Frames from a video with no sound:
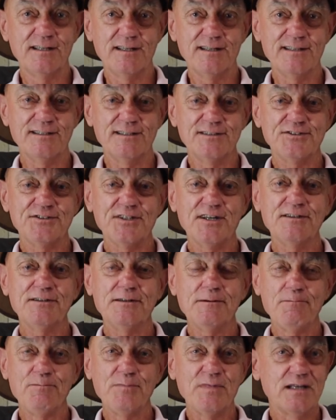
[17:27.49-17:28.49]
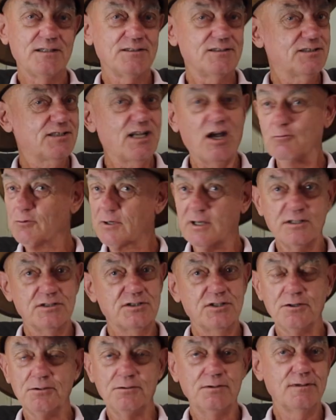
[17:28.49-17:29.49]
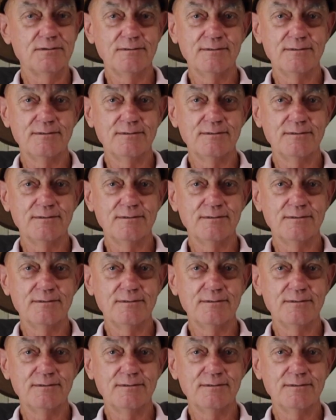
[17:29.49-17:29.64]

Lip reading: So don't get 2.